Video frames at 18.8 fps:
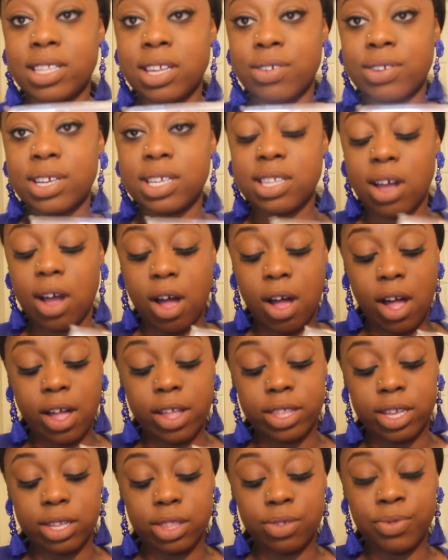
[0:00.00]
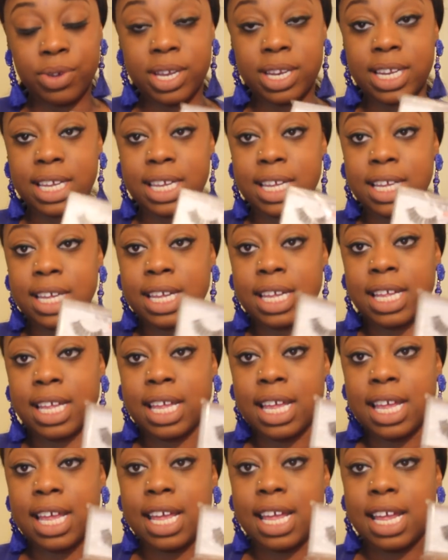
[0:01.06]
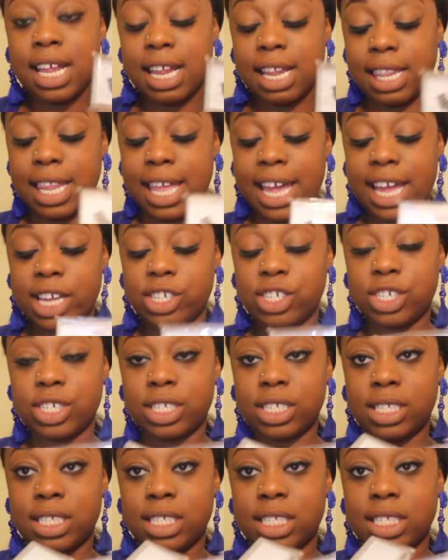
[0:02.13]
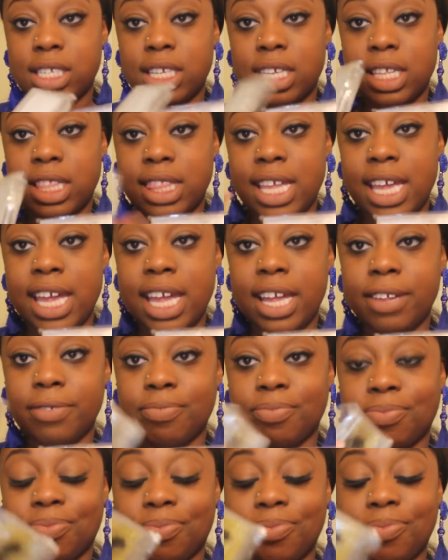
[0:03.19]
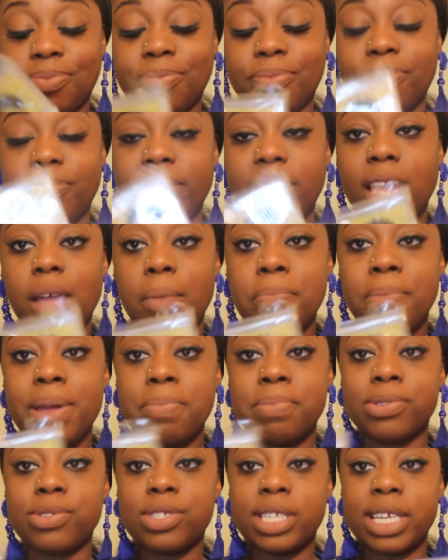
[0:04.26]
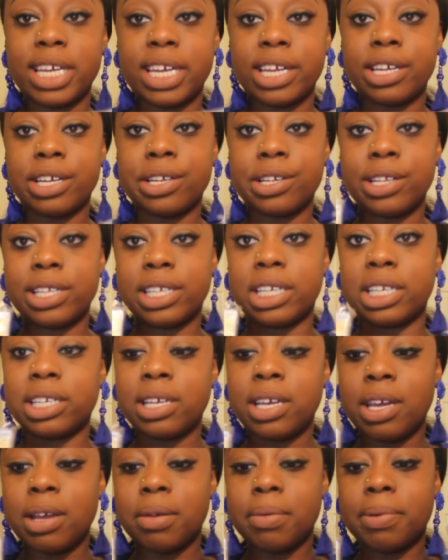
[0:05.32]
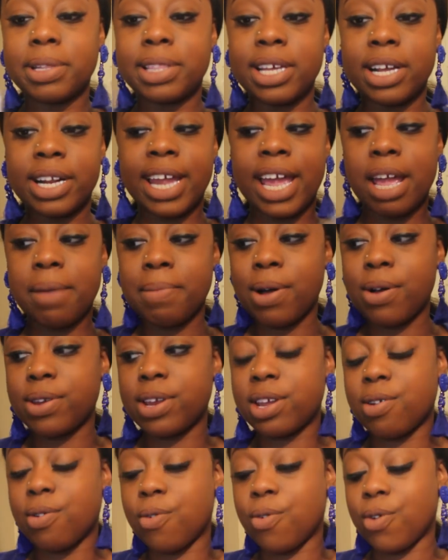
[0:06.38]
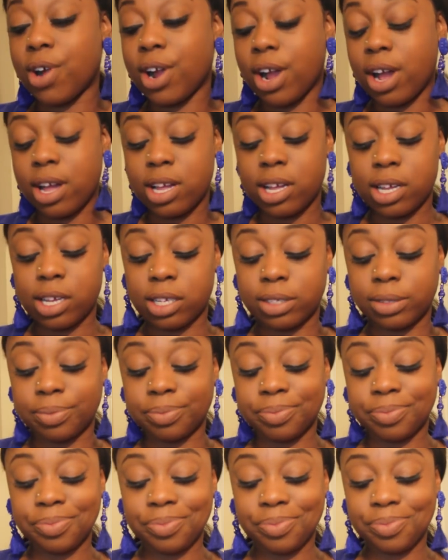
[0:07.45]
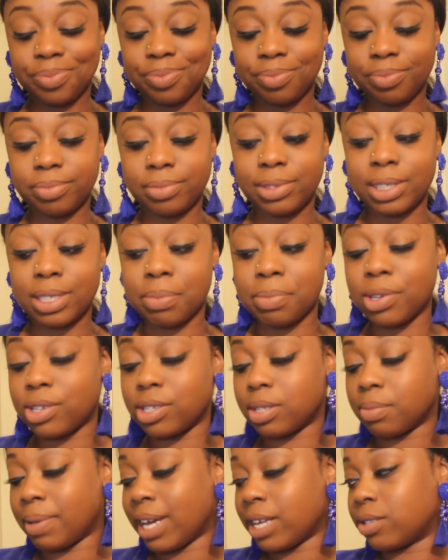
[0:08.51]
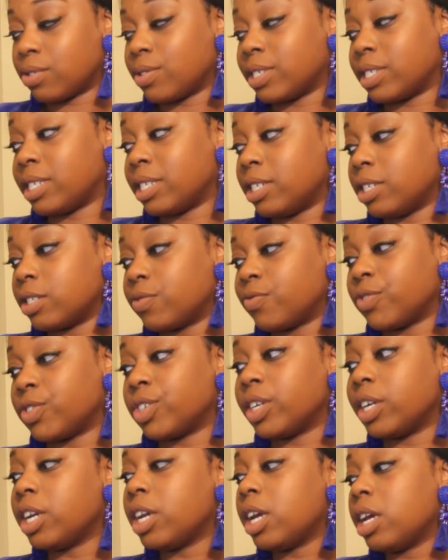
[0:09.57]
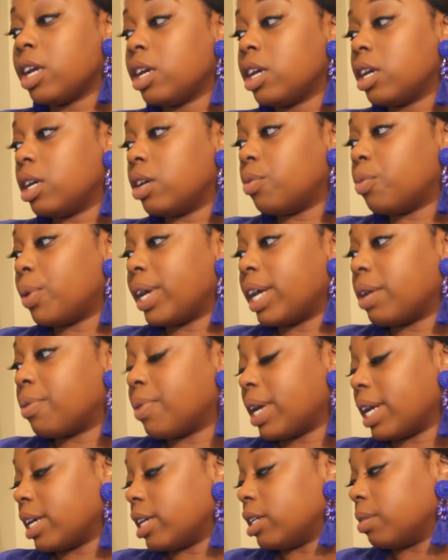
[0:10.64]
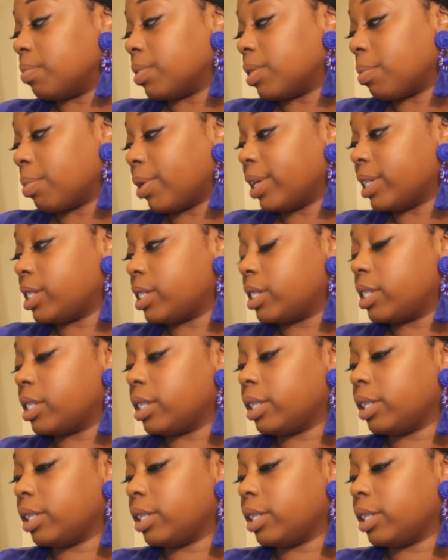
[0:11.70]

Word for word: So these are all the 3D lashes that people sell and put their name on it or um, the beauty supply store sells for way, way up the price.